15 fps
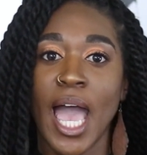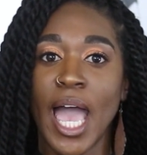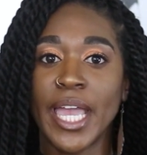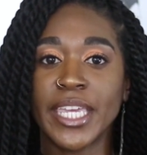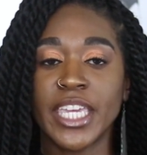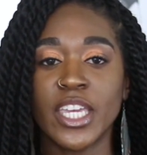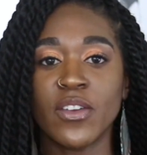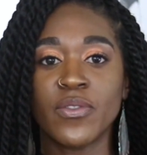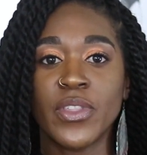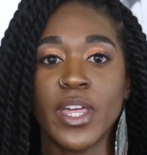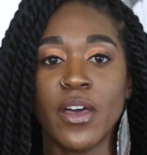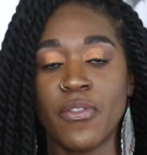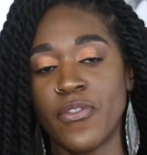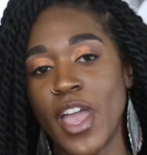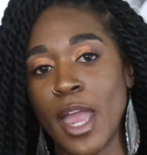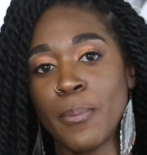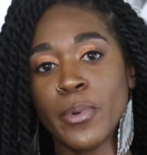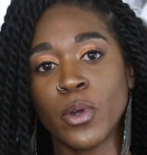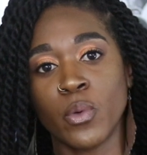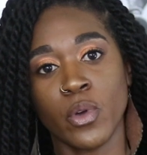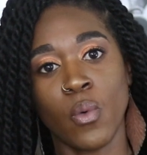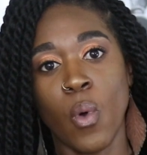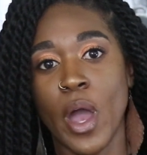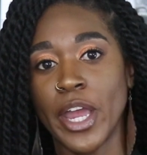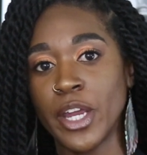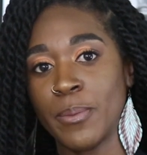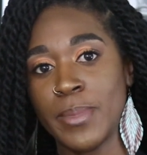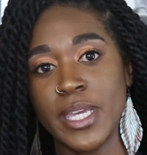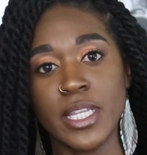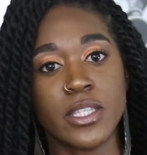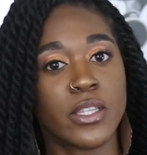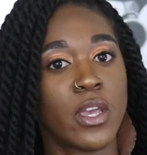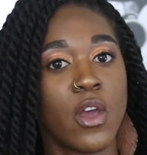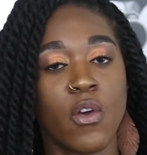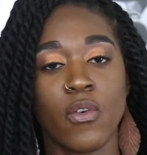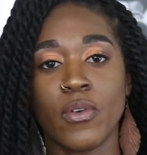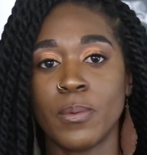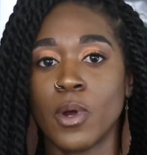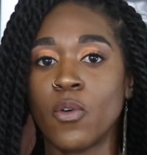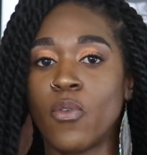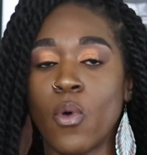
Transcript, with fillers: I give the fabric requirements for,